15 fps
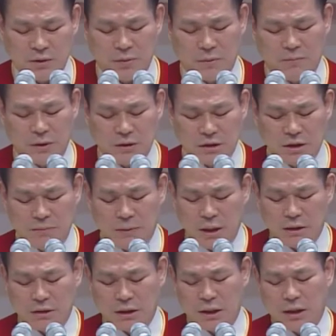"They
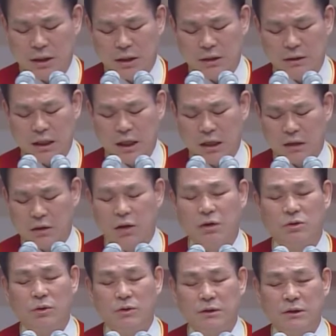divide
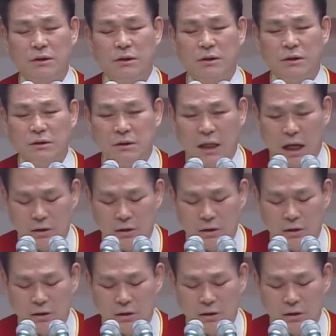my garments